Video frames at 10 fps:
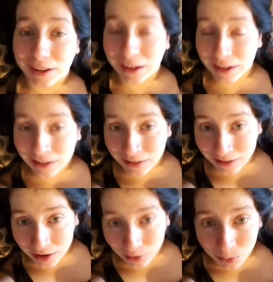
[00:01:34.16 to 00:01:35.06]

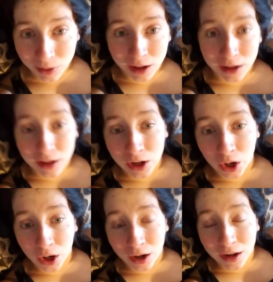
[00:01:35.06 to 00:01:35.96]
and now I'm laying
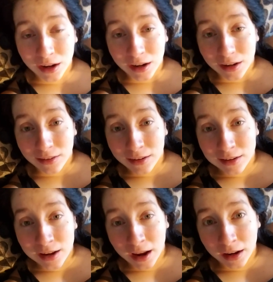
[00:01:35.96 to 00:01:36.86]
here.
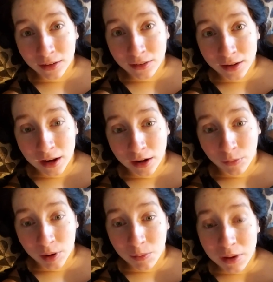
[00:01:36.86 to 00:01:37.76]
Today is the day of
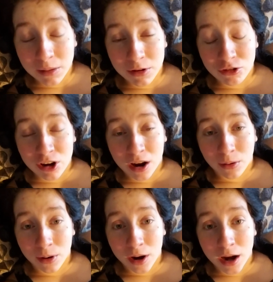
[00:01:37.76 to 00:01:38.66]
my baby
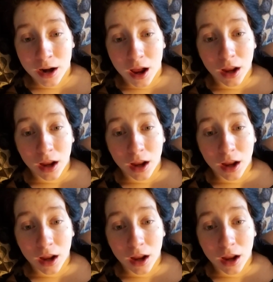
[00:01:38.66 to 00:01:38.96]
shower and